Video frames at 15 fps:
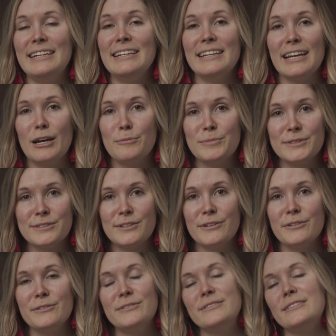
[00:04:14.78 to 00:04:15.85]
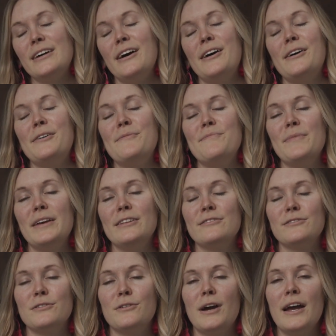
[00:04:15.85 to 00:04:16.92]
eating episodes.
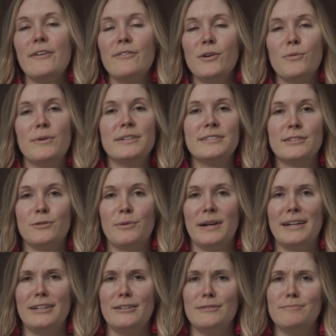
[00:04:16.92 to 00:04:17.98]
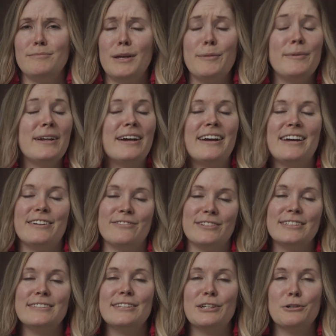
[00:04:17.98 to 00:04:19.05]
And so every once in a while, maybe not
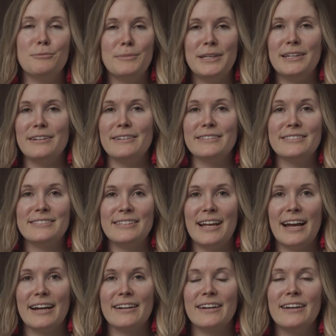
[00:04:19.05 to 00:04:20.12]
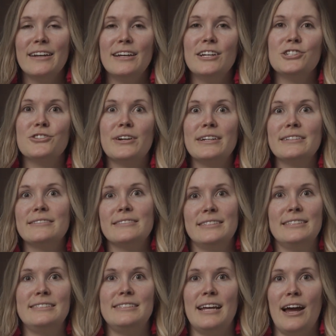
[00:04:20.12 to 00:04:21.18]
every single meal and snack, try to
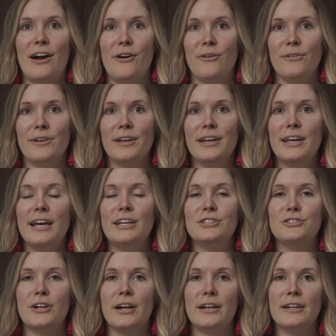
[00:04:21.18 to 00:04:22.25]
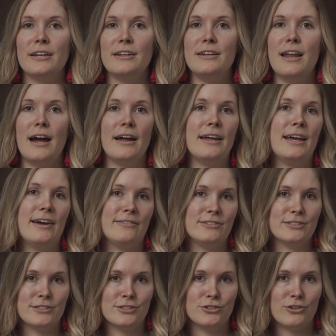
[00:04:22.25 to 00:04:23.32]
sit down and try to not
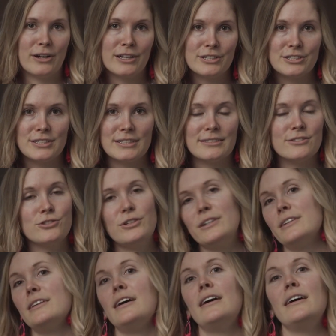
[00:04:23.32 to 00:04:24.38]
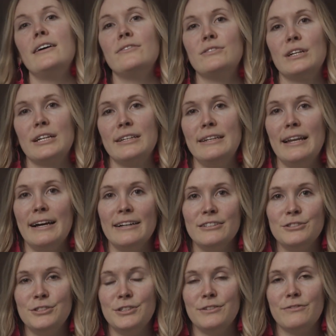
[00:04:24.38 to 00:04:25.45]
have distractions. Try to not have
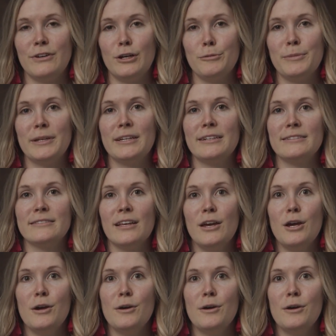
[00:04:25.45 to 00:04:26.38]
technology involved because